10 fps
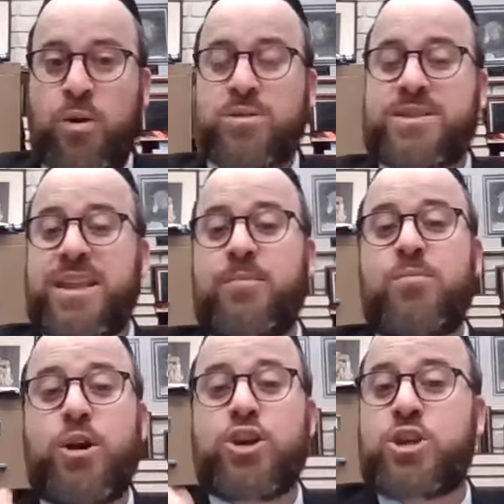don't say the name
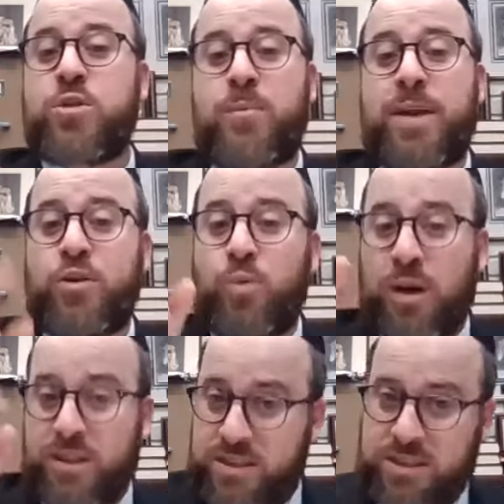Moshe Rabbeinu
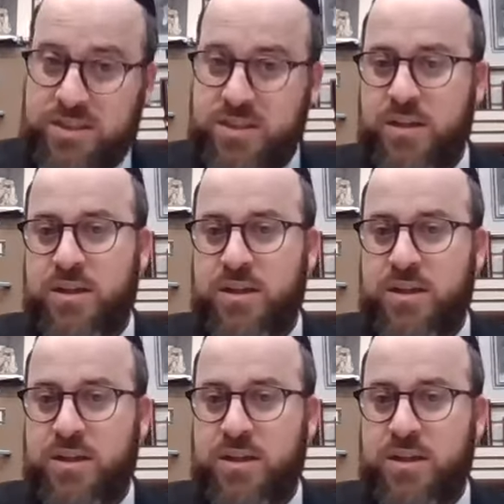once.